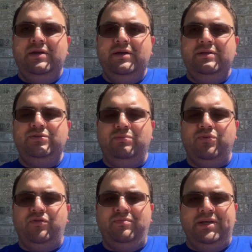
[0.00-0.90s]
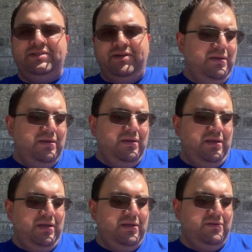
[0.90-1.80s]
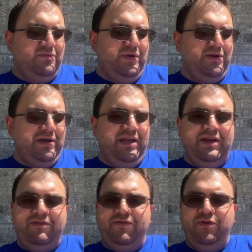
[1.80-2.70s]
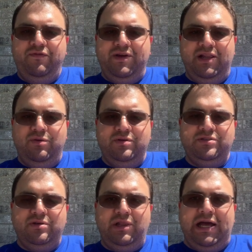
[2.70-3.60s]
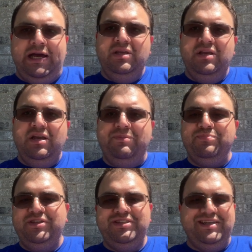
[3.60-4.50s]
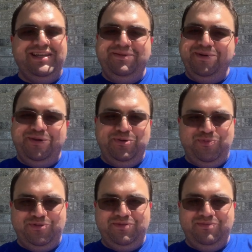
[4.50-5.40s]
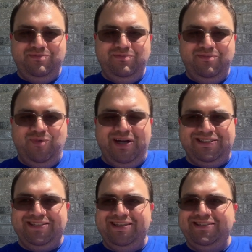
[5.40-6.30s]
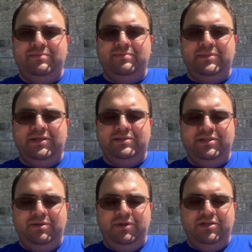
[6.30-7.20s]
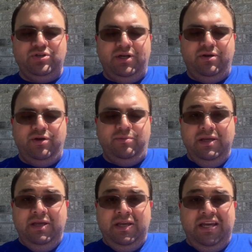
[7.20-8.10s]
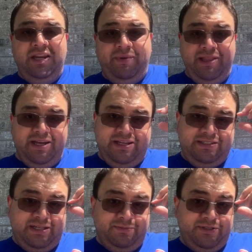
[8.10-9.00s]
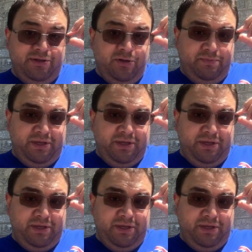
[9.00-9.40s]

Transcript: to improve myself. And whether I have a few followers or a lot, I appreciate anybody who's watched this and seen me try to grow. Anyway, like I said, I'm still hoping